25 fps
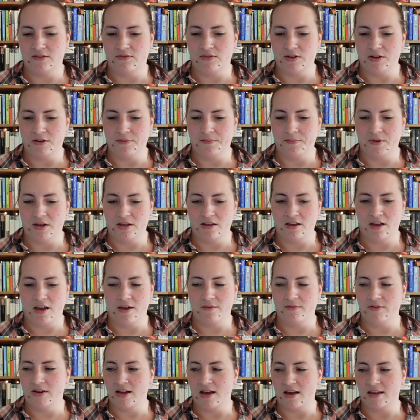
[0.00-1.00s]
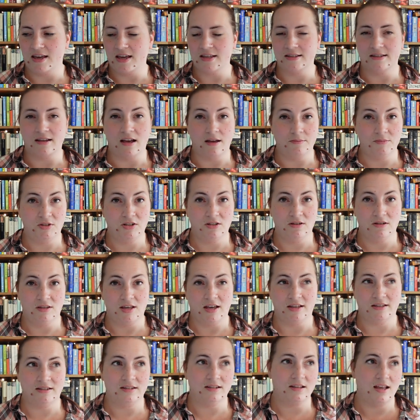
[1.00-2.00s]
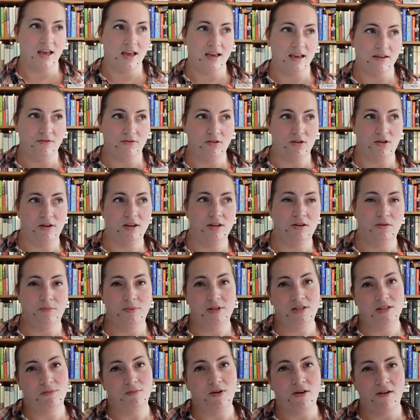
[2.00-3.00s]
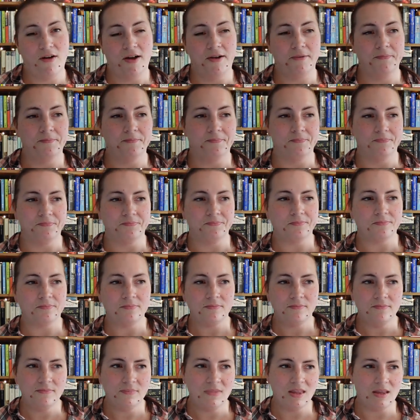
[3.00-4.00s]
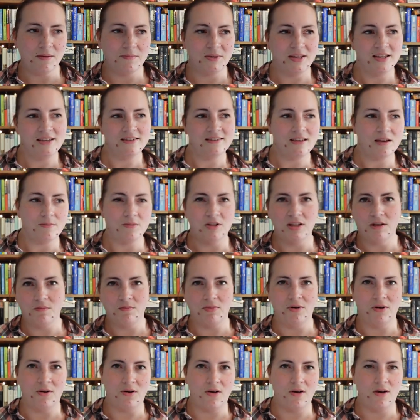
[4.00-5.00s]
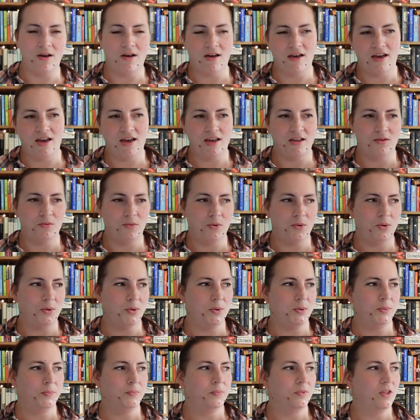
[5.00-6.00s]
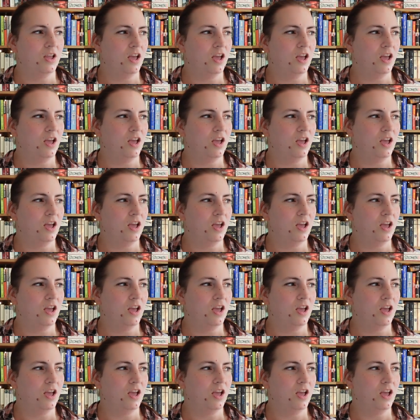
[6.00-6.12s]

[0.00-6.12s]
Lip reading: to film, and hopefully I get time to do that today. If not, it'll be tomorrow, because I'm unemployed. Woo!